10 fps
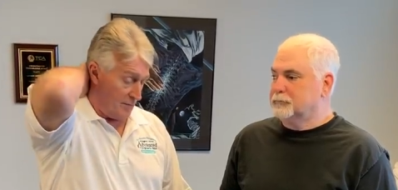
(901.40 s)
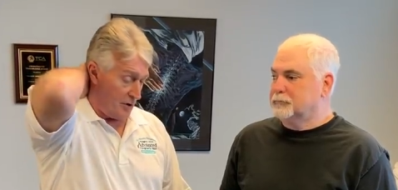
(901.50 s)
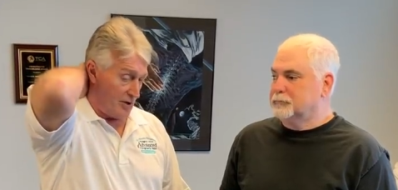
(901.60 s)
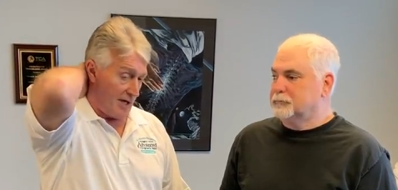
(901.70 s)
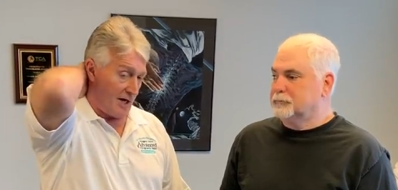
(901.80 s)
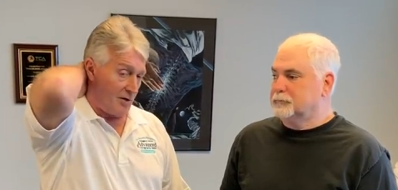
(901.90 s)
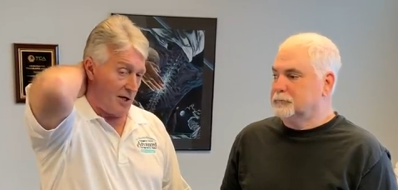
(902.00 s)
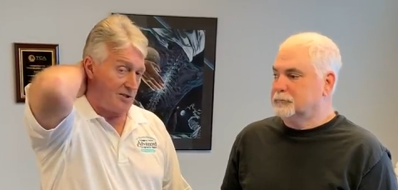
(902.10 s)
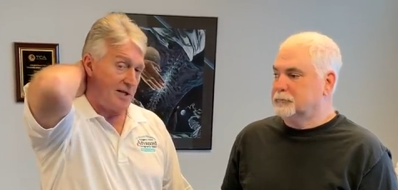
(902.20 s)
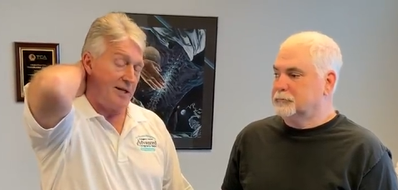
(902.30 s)
Speaker 1: Put that
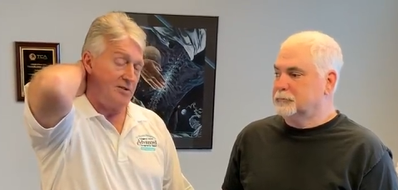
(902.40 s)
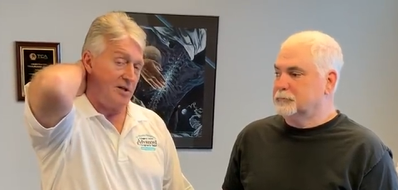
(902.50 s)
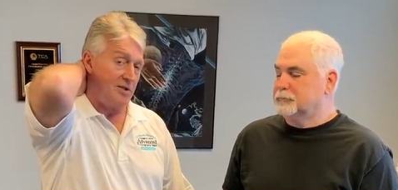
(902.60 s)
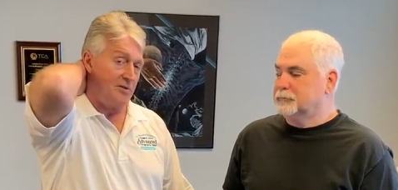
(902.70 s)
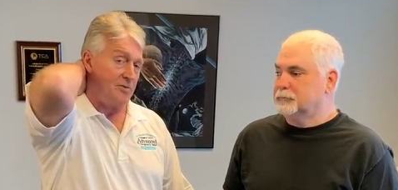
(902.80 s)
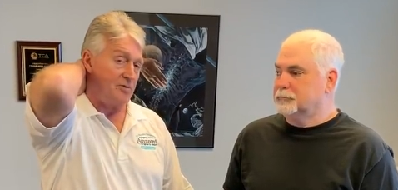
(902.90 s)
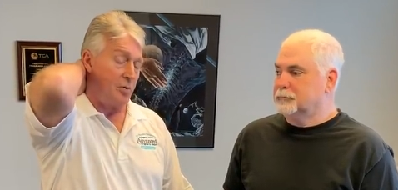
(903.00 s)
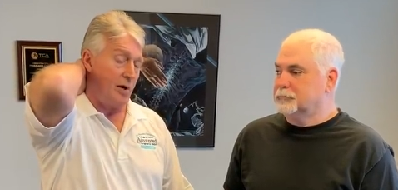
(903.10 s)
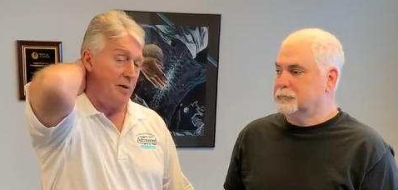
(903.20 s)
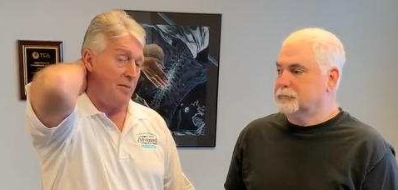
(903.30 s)
crushed ice on there for
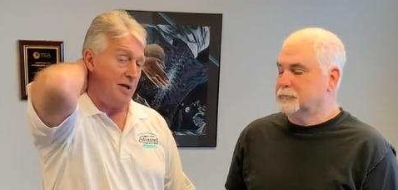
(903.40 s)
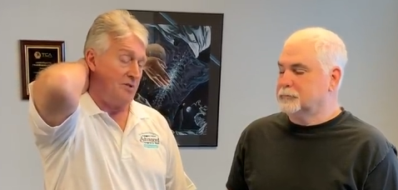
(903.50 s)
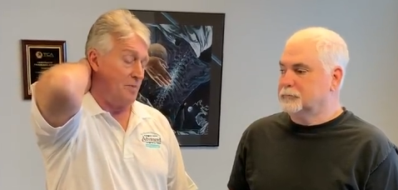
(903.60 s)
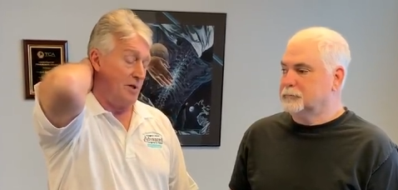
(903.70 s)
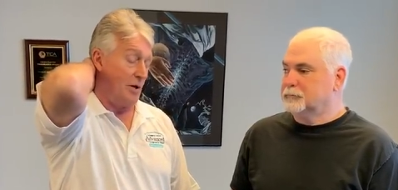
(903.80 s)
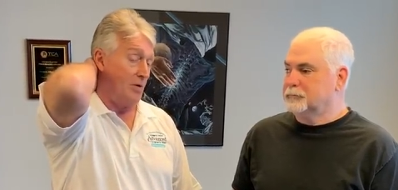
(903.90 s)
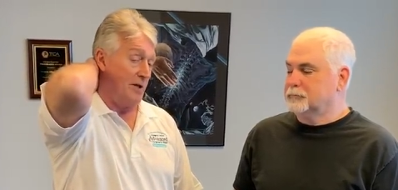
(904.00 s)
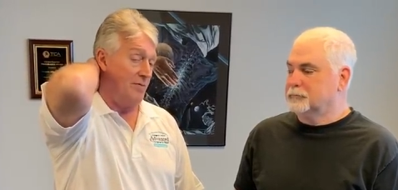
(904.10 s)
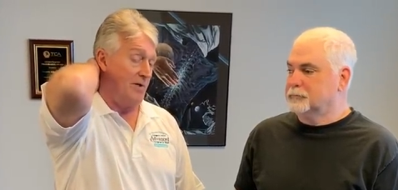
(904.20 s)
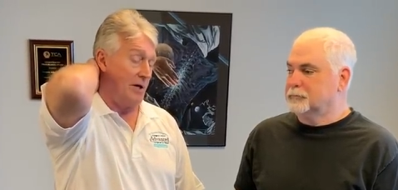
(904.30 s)
20 minutes, but don't
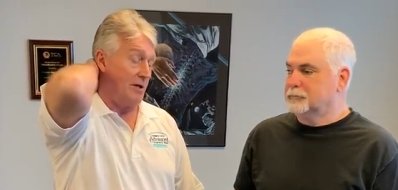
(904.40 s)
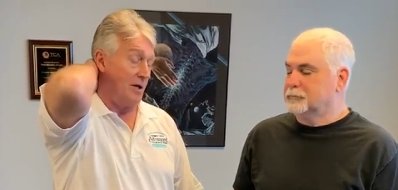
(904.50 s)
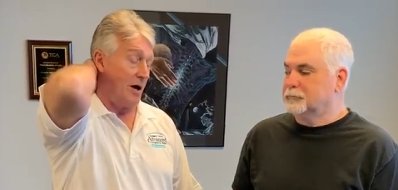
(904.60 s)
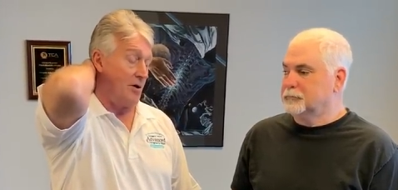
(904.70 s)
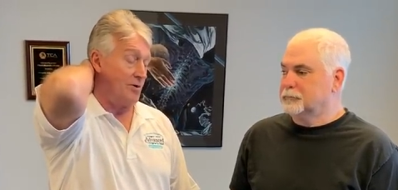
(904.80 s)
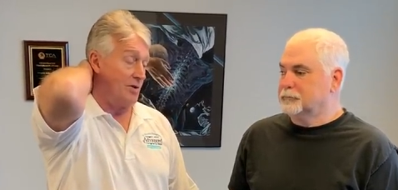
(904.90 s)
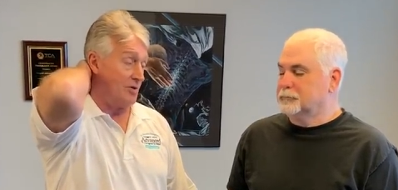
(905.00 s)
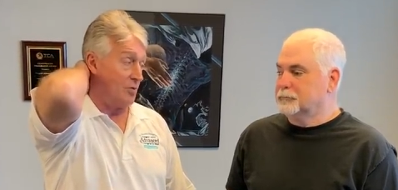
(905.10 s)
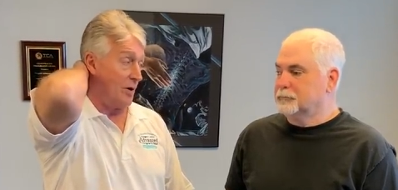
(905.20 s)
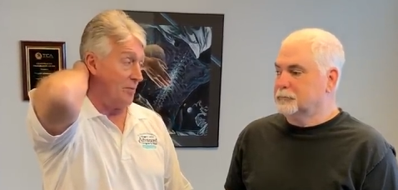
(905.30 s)
leave it on longer than
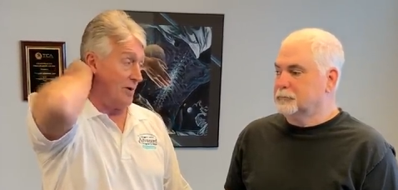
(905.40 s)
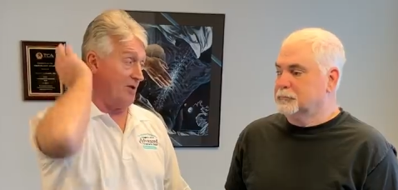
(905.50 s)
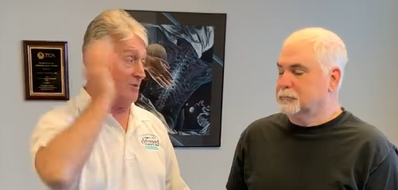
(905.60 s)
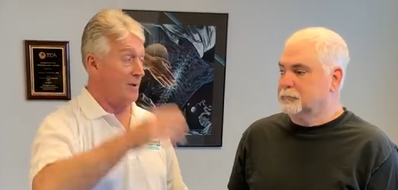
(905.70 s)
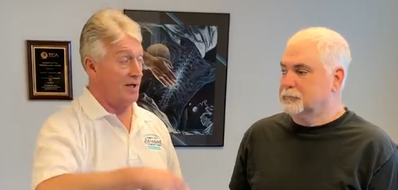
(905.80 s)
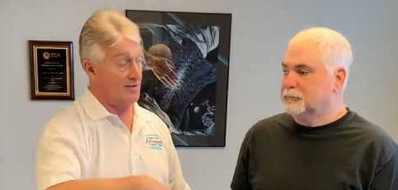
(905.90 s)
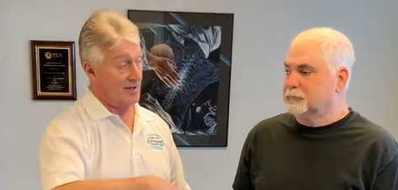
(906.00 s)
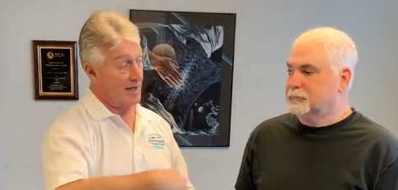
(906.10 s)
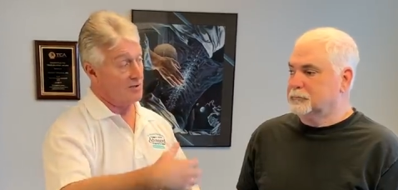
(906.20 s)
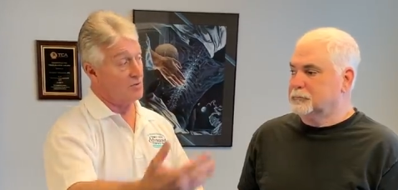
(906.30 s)
20 minutes because
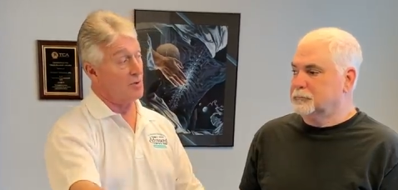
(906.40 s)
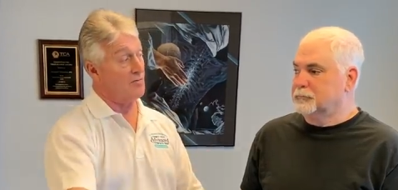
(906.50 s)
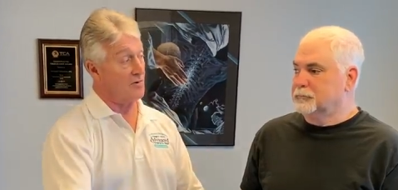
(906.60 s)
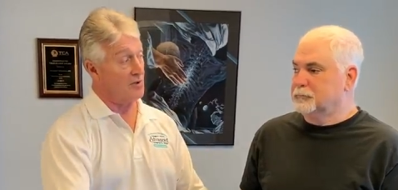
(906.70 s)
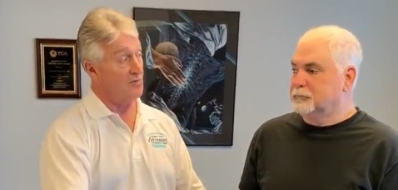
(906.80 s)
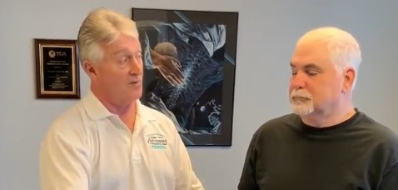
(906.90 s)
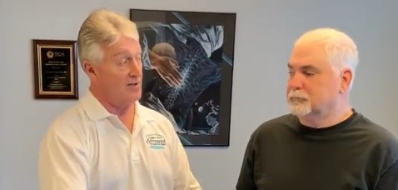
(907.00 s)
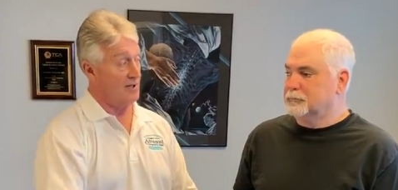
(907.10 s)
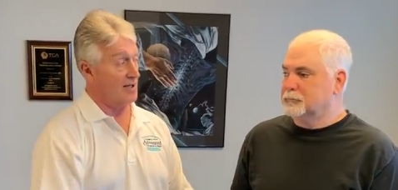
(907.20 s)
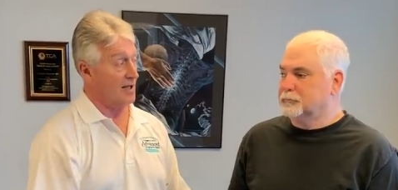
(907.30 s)
it has a reverse
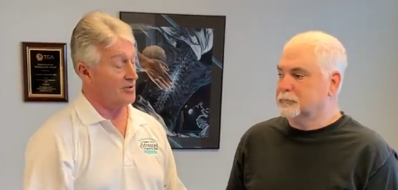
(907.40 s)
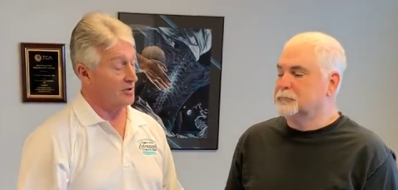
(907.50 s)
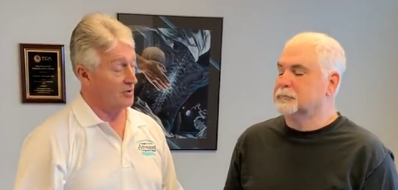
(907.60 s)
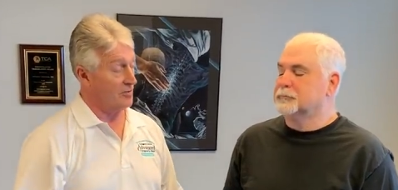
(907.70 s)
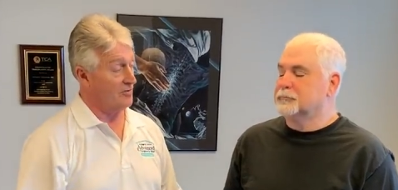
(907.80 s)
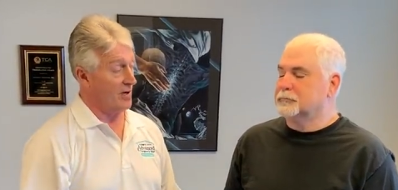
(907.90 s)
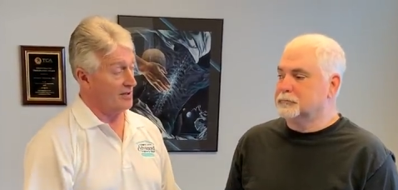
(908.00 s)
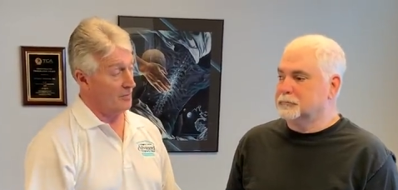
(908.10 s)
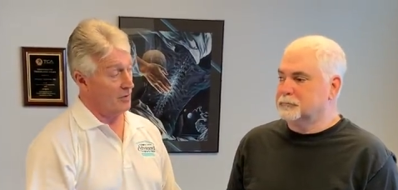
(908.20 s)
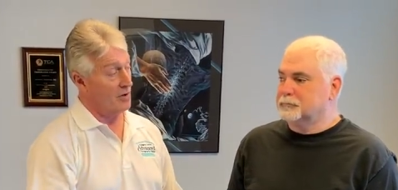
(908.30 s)
physiological
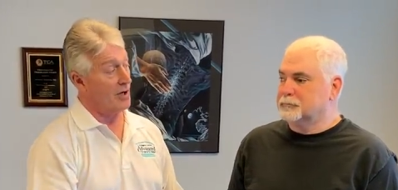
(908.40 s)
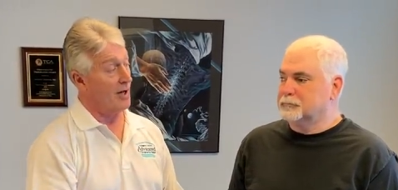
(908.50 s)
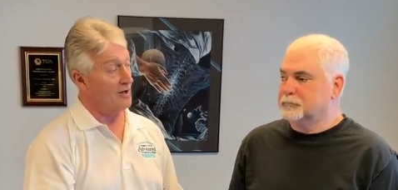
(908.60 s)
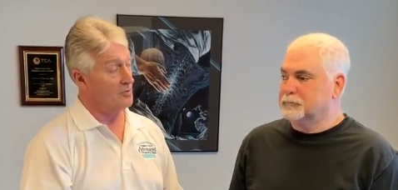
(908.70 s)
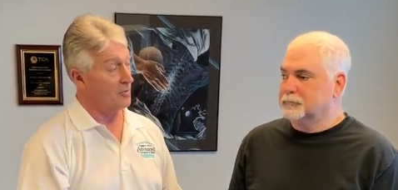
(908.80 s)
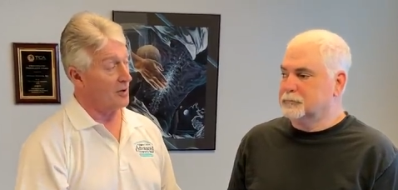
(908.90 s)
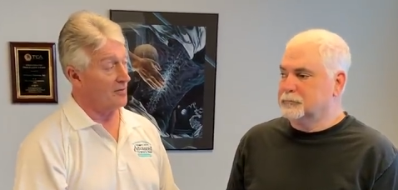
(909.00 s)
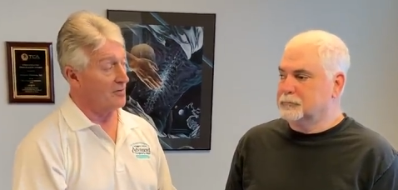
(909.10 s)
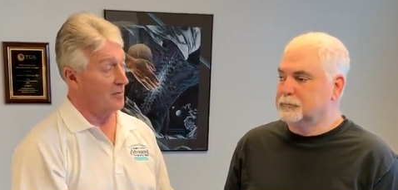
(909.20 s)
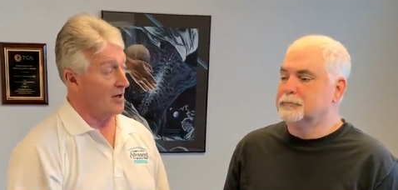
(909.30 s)
effect and will cause more
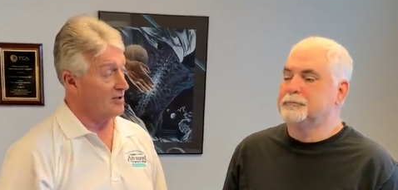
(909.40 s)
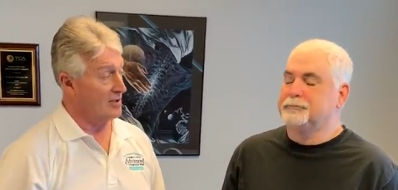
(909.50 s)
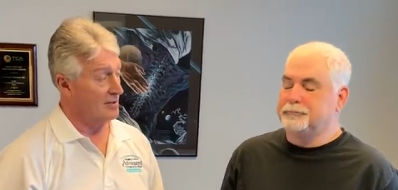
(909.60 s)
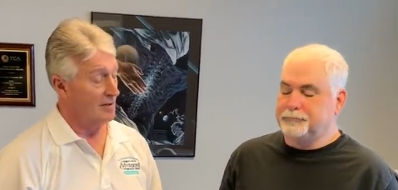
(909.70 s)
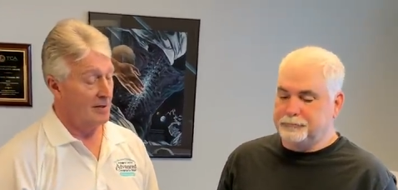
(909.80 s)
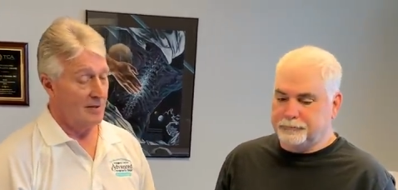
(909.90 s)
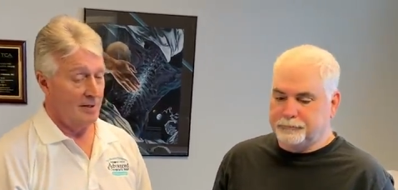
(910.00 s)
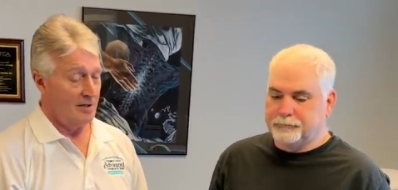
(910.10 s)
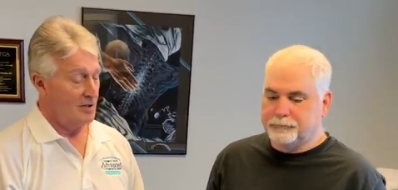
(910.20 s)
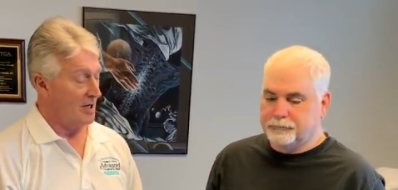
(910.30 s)
inflammation.
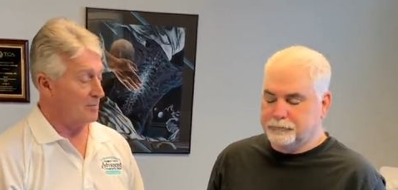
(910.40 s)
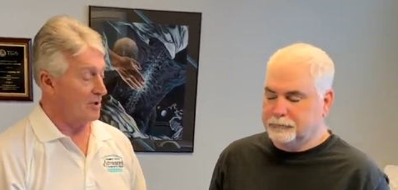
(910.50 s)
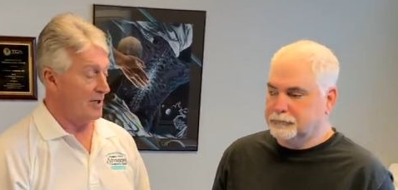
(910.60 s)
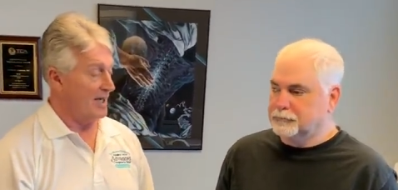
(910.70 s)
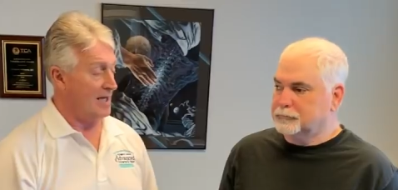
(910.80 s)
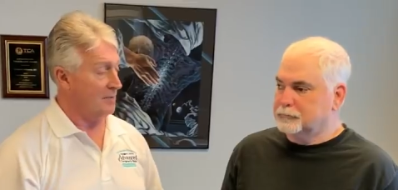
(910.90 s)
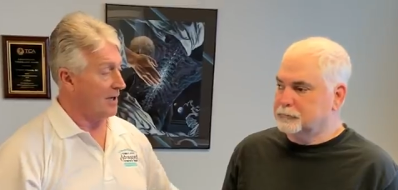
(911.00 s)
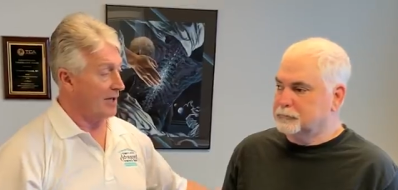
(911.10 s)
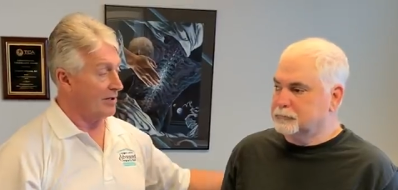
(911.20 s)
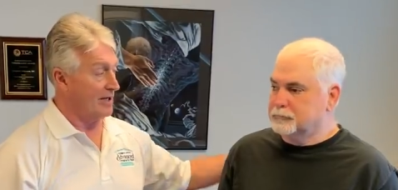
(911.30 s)
You're not putting a heating
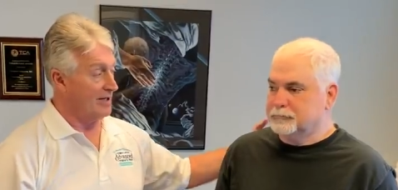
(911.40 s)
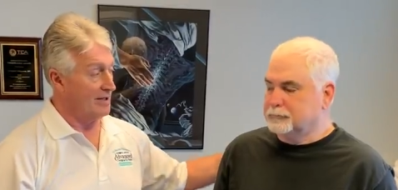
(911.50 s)
pad on